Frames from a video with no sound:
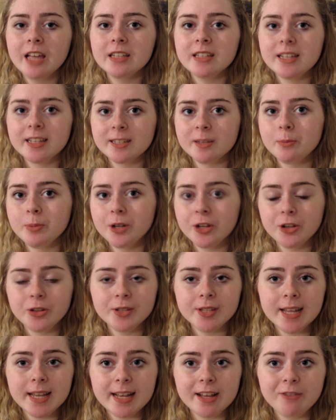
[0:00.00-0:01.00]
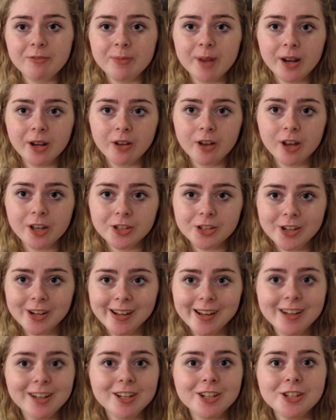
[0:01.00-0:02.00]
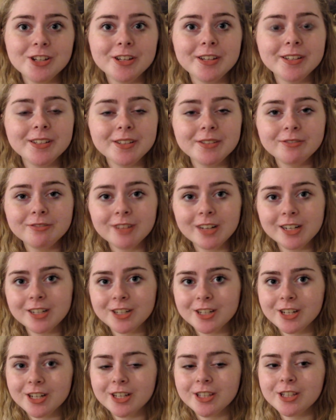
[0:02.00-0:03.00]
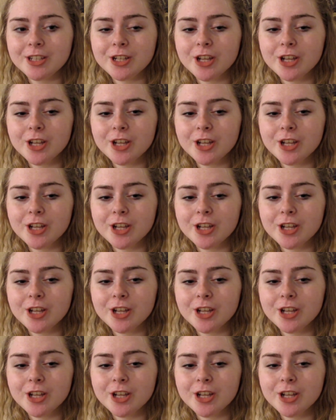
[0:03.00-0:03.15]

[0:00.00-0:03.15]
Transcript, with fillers: doesn't produce enough mitochondria energy to function.